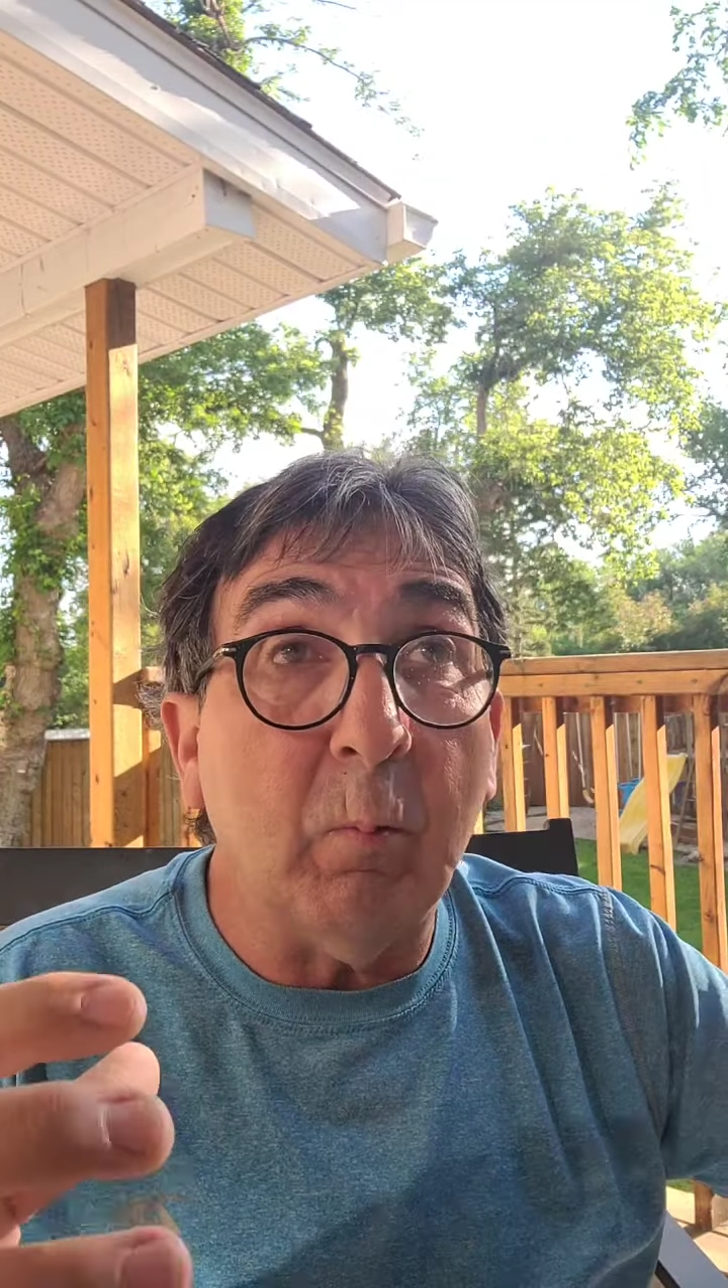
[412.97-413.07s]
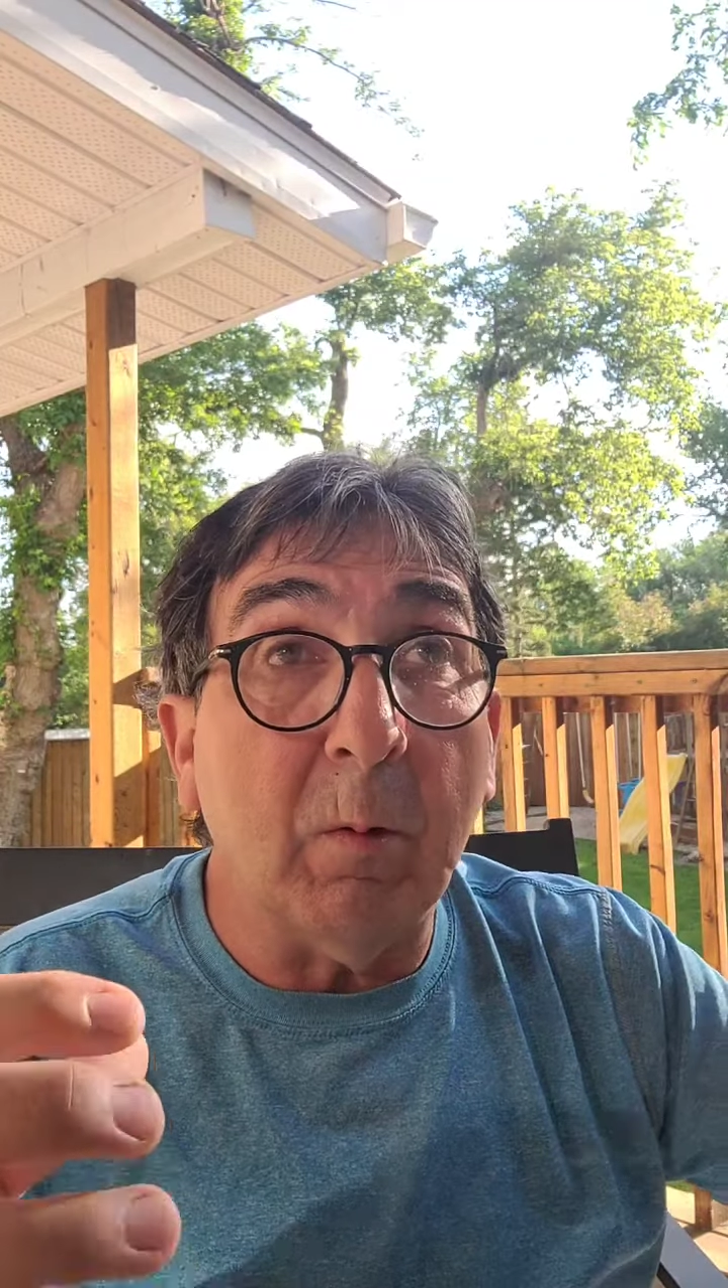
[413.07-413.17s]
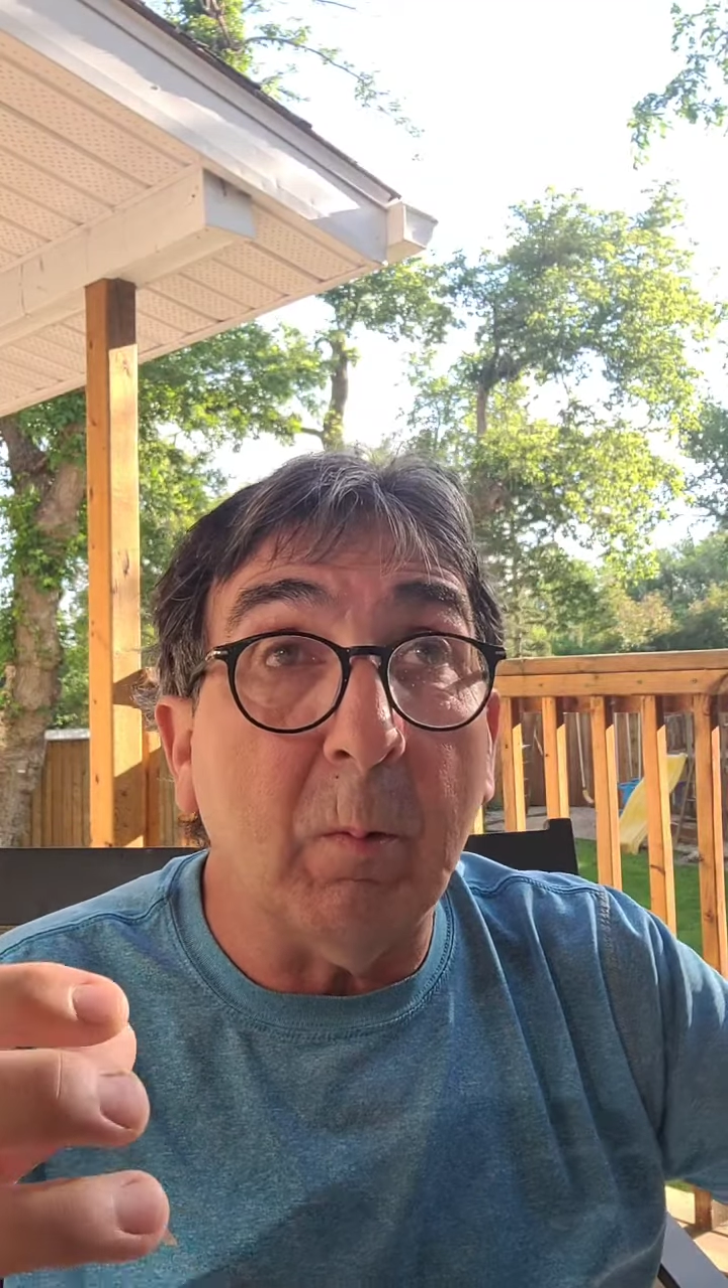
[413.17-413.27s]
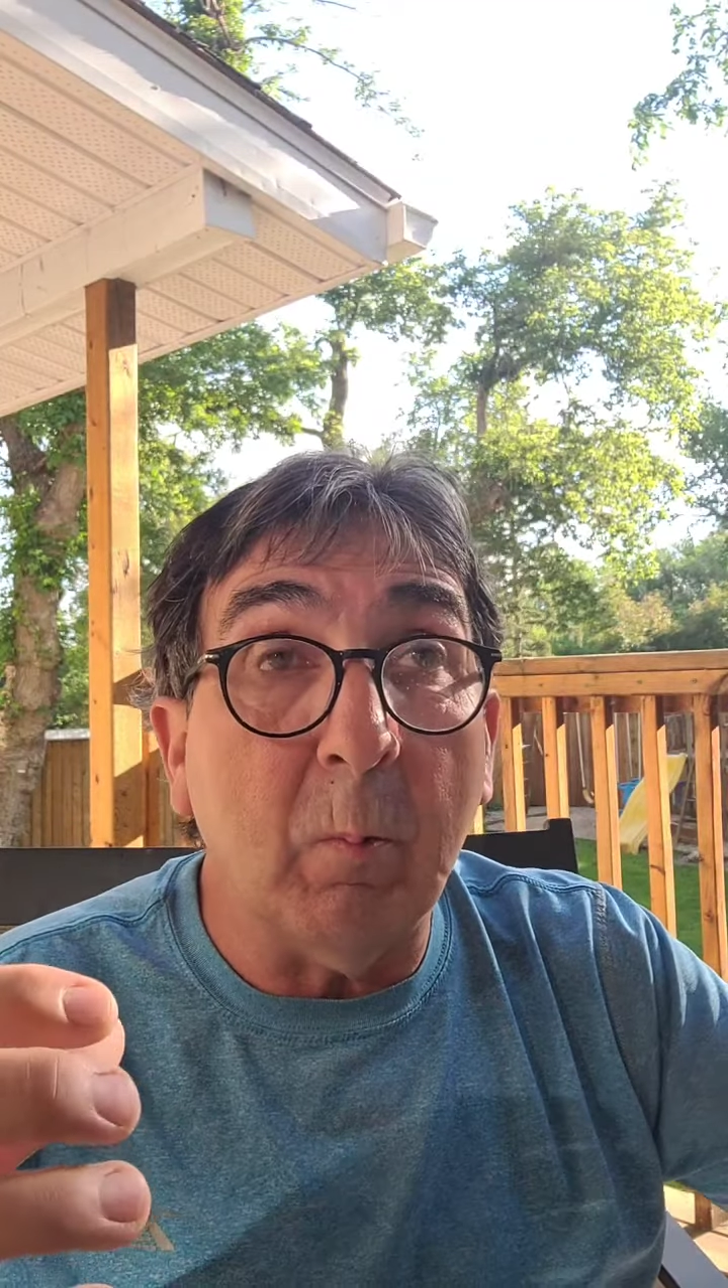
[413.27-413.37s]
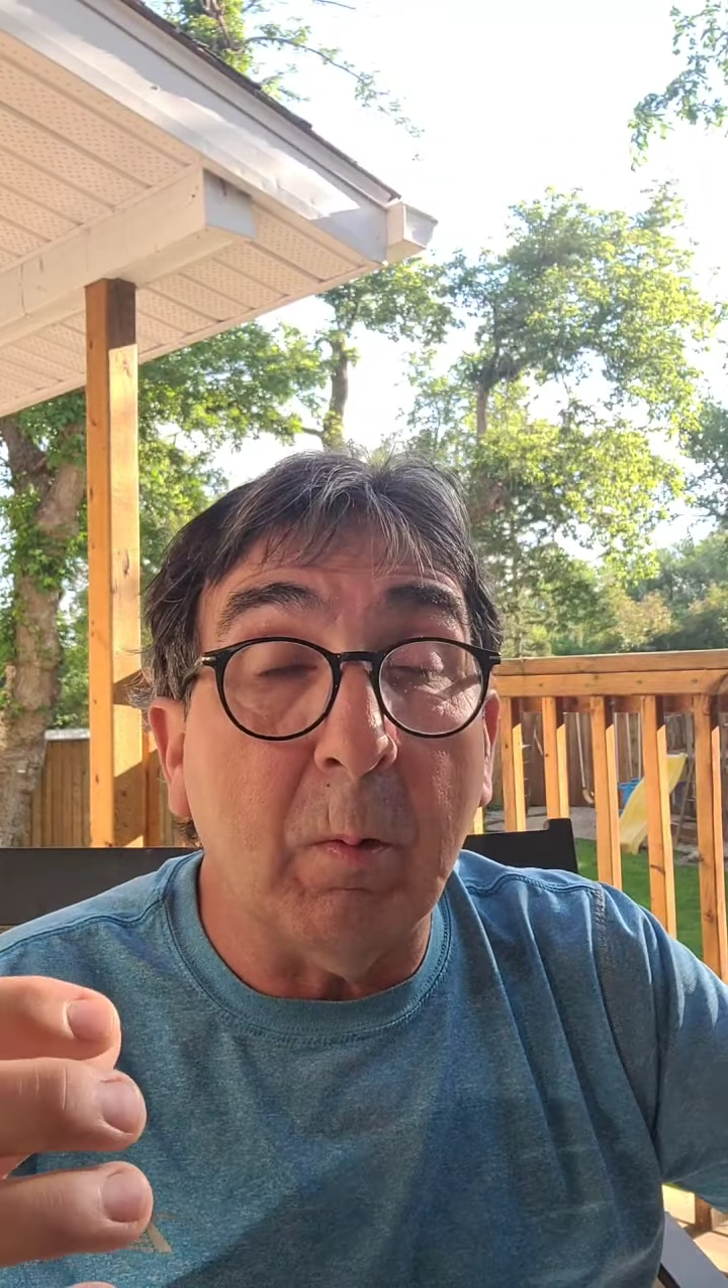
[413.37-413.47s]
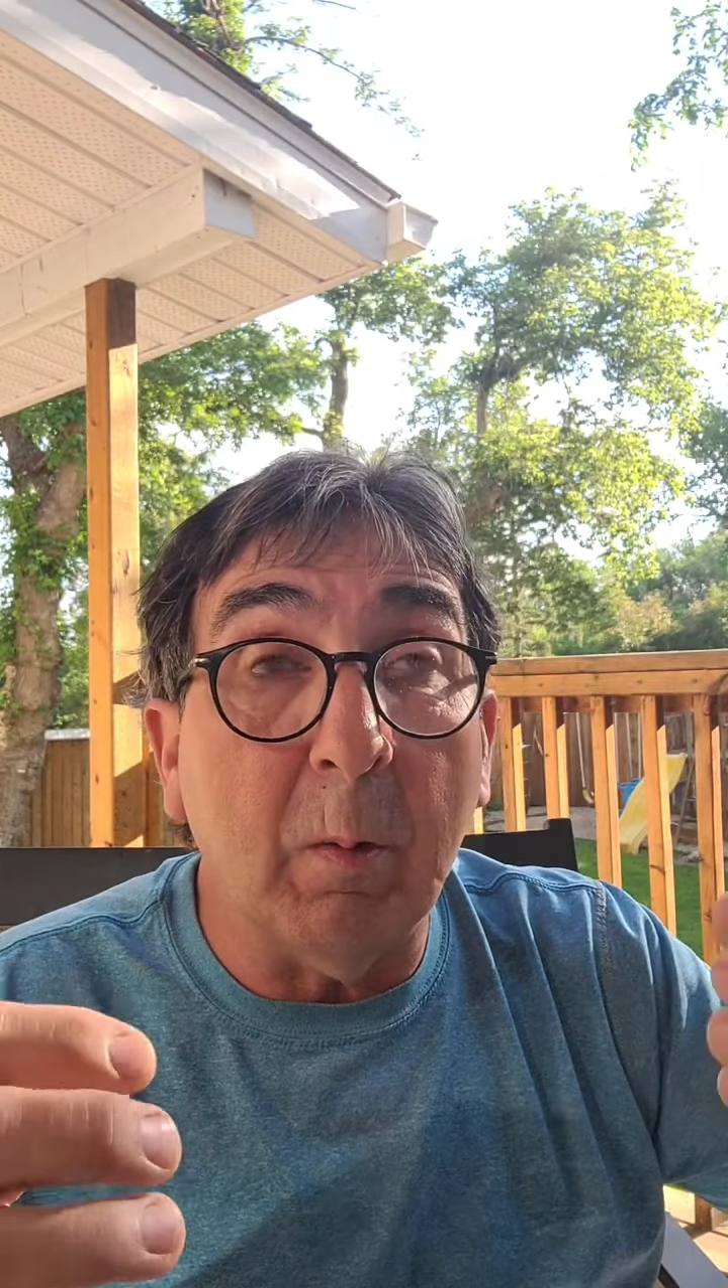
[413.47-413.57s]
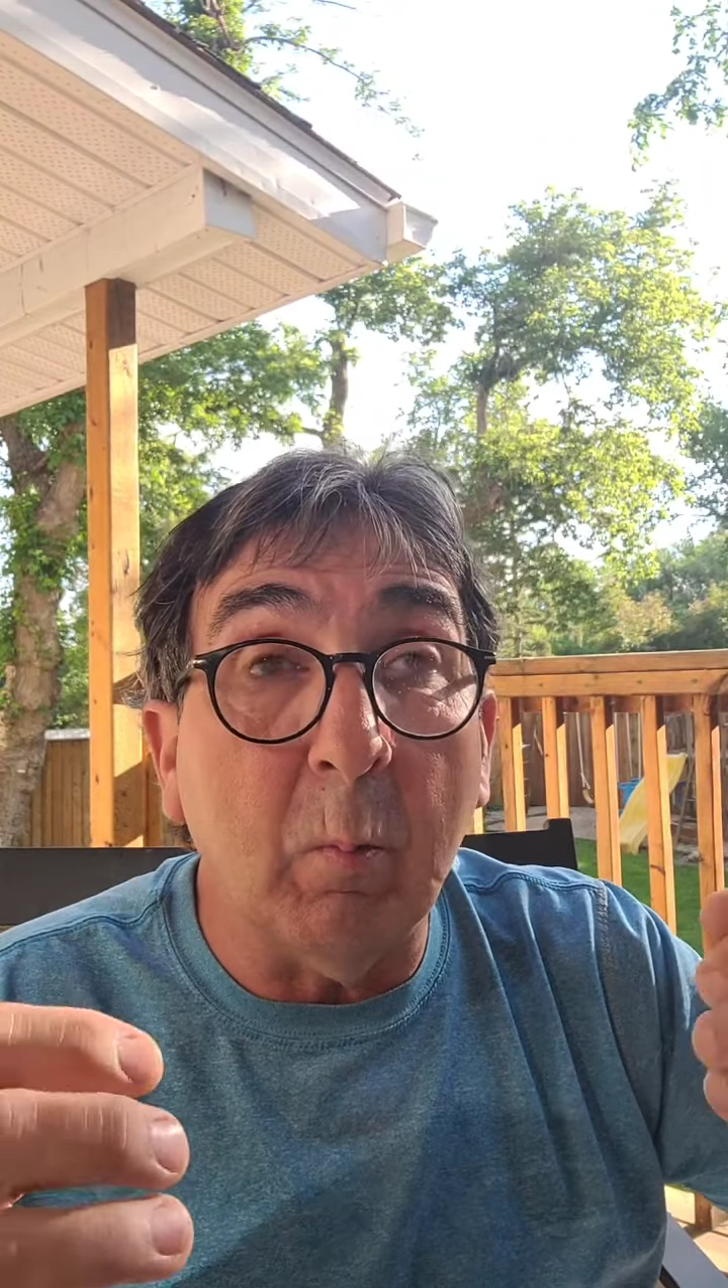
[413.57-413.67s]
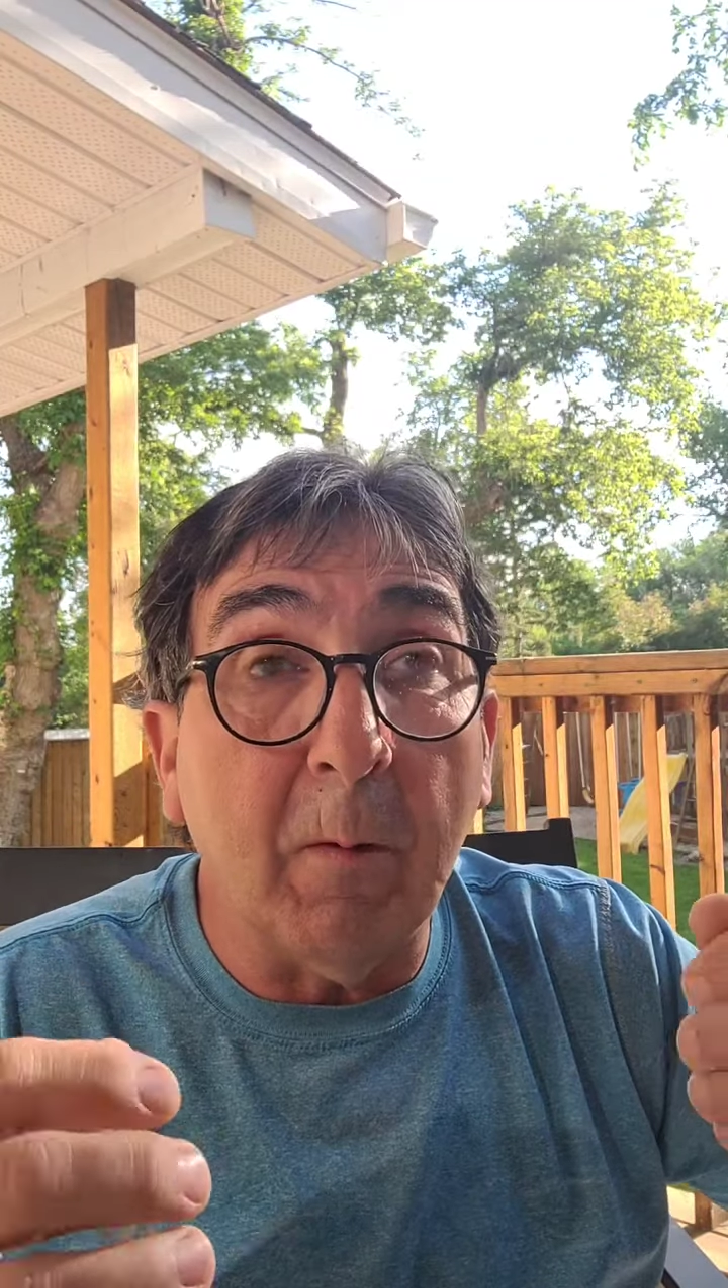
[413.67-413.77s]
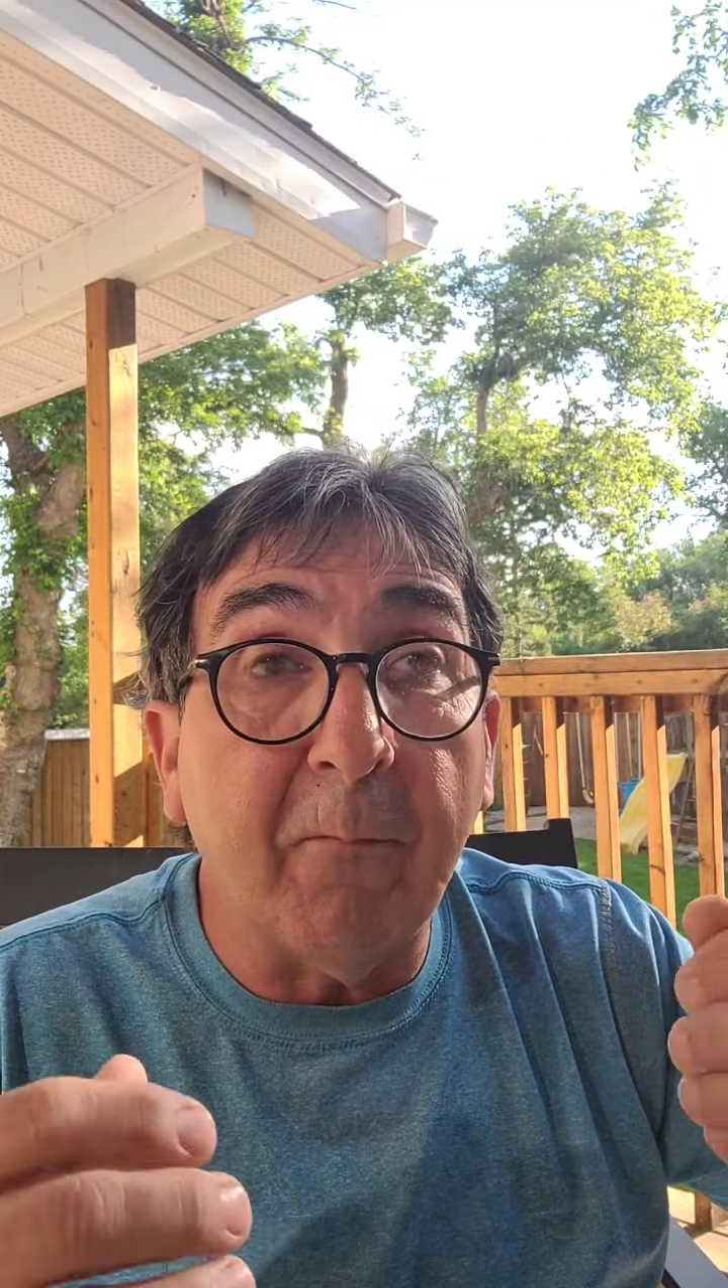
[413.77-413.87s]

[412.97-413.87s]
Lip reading: We're